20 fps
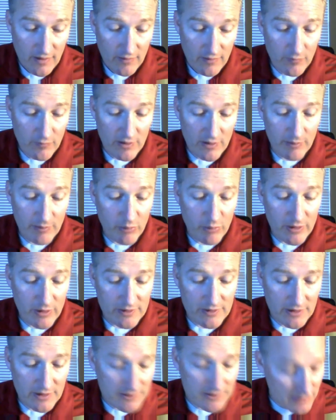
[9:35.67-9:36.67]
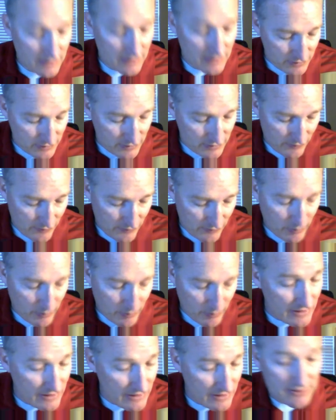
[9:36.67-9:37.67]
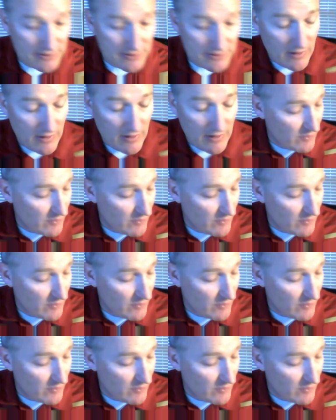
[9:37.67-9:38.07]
When I print it, it's on 2 different pages, so I have